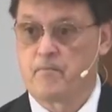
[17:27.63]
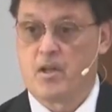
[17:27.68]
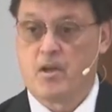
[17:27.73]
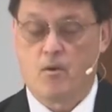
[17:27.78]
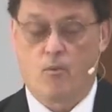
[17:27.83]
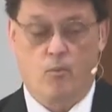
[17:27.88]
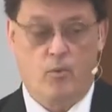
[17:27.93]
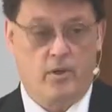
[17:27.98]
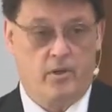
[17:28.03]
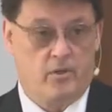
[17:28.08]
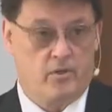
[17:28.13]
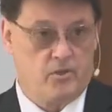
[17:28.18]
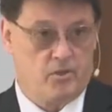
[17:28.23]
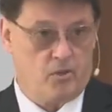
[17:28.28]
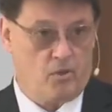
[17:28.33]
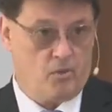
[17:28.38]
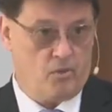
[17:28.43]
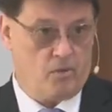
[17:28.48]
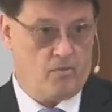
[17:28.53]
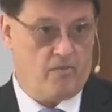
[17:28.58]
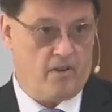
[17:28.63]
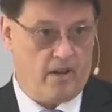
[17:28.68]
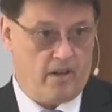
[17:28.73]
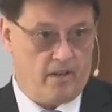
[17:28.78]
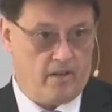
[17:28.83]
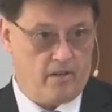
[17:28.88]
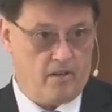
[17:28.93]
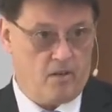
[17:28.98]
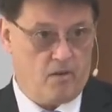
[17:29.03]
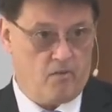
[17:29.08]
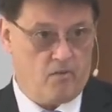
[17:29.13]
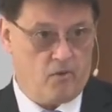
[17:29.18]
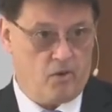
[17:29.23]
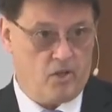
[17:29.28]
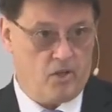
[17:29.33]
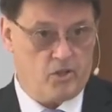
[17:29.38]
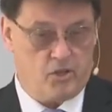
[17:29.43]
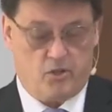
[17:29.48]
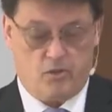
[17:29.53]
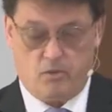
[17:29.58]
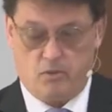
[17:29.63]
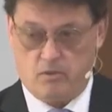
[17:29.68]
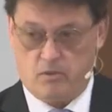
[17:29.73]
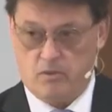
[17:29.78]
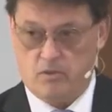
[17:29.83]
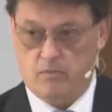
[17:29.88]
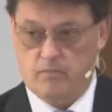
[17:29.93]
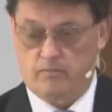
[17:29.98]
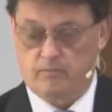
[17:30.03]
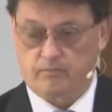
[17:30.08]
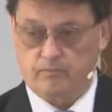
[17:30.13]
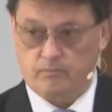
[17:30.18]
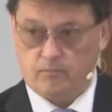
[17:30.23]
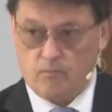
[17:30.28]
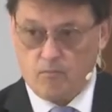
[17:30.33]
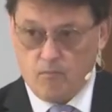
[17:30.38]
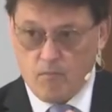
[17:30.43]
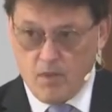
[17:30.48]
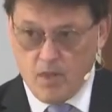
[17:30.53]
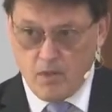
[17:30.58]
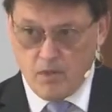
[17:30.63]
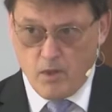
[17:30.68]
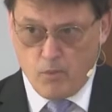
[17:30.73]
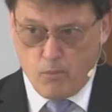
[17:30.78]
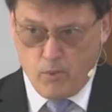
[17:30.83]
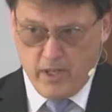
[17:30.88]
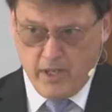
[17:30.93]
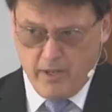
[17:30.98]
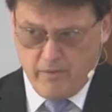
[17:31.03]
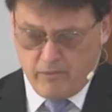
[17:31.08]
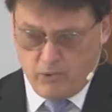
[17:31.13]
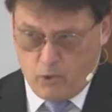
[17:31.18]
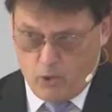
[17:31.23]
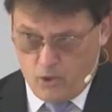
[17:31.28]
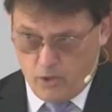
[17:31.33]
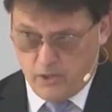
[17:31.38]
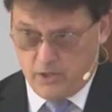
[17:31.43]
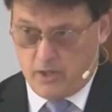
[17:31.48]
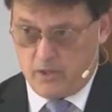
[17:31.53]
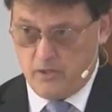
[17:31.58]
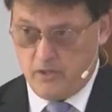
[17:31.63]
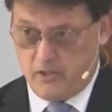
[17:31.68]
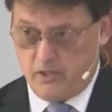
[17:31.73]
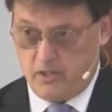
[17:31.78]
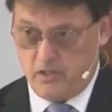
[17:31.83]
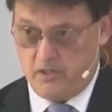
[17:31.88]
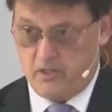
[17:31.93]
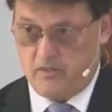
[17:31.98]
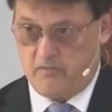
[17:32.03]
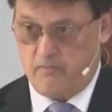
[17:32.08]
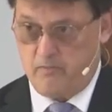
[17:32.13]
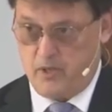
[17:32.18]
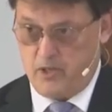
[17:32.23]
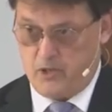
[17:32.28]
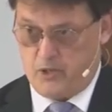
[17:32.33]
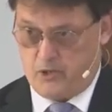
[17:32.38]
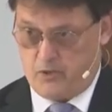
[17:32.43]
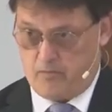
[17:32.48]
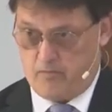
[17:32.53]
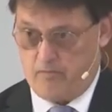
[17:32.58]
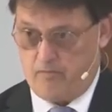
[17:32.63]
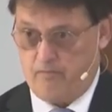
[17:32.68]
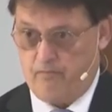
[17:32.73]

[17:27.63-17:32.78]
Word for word: We are so divided over issues that we have lost our sense of mission.